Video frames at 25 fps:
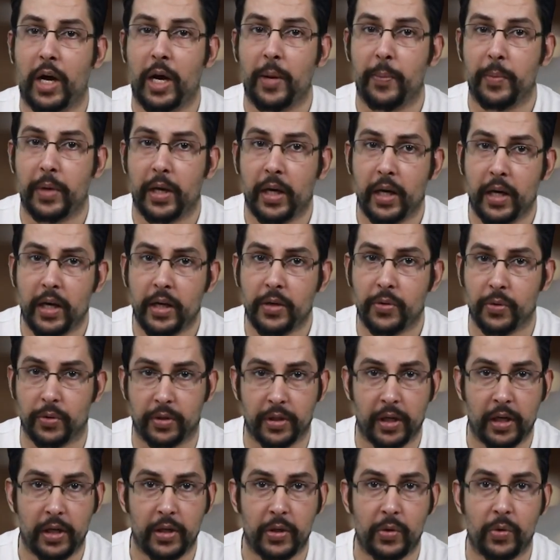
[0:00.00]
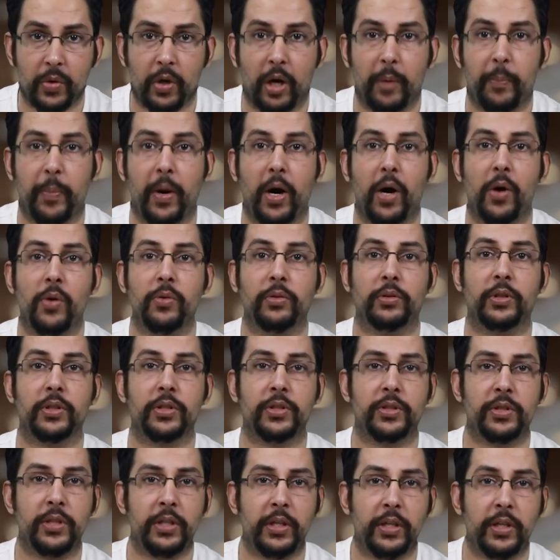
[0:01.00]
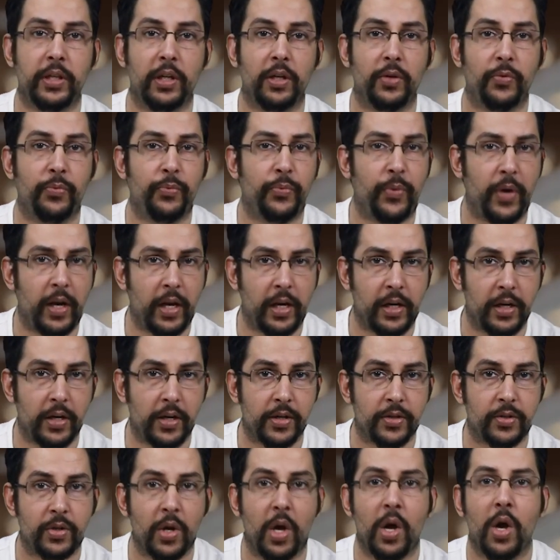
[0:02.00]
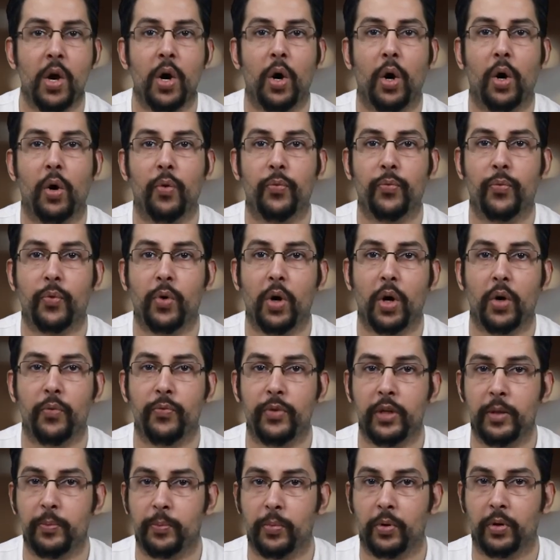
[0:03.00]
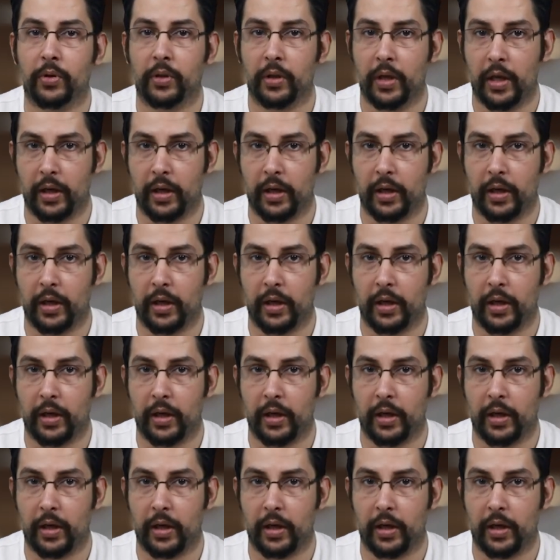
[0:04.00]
I'm here to tell you about the serial failures of coffee book